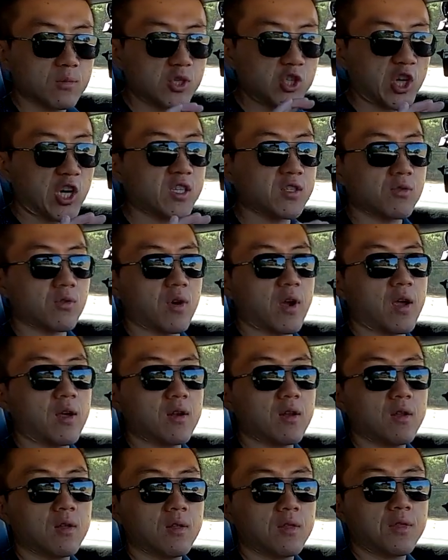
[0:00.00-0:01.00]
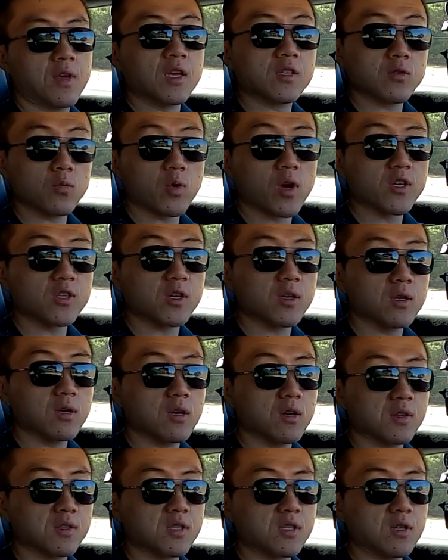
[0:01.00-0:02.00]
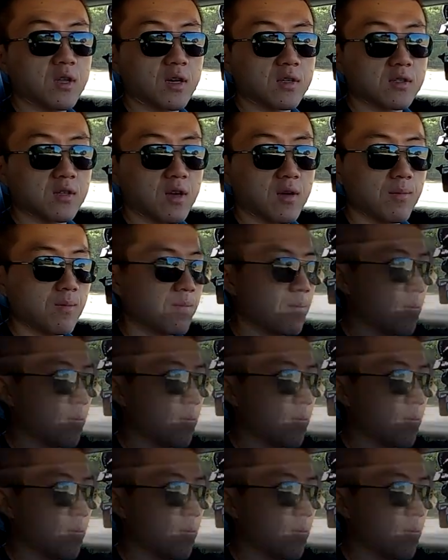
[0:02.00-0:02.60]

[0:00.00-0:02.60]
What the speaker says: just right. Thanks for watching, and I'll see you next time.